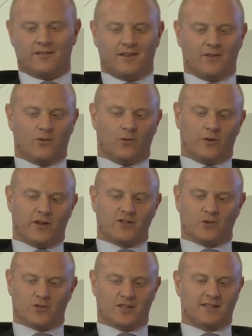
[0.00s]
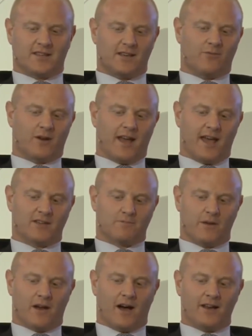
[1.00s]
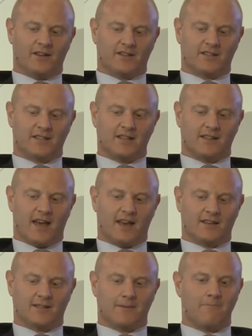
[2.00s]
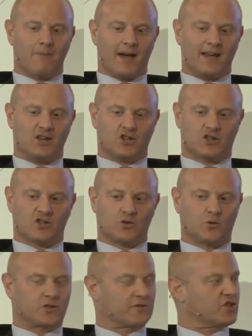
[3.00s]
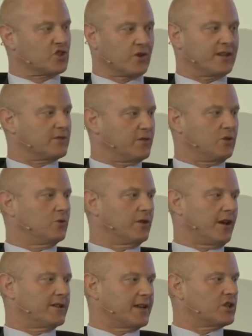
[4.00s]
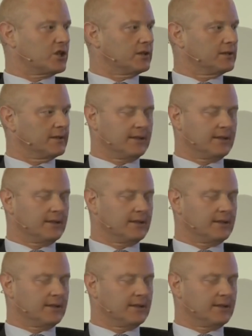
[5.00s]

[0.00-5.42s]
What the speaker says: all those sorts of things that everyone has, but I don't see that as a major source of stress for the organisation.